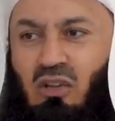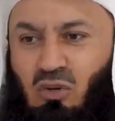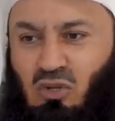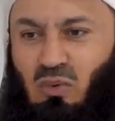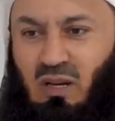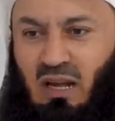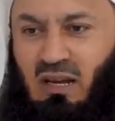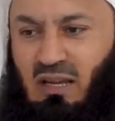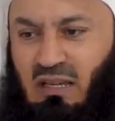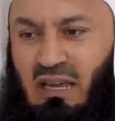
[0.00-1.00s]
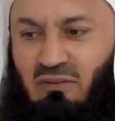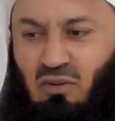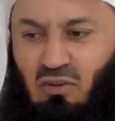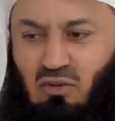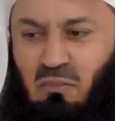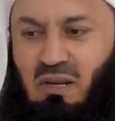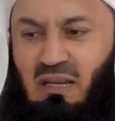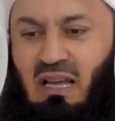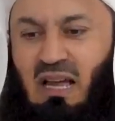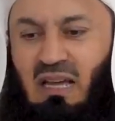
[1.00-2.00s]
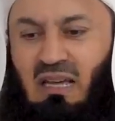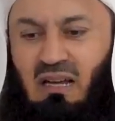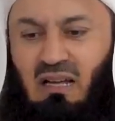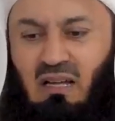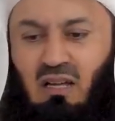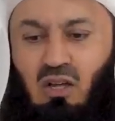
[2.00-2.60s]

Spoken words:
Use what Allah gave you to build the akhirah.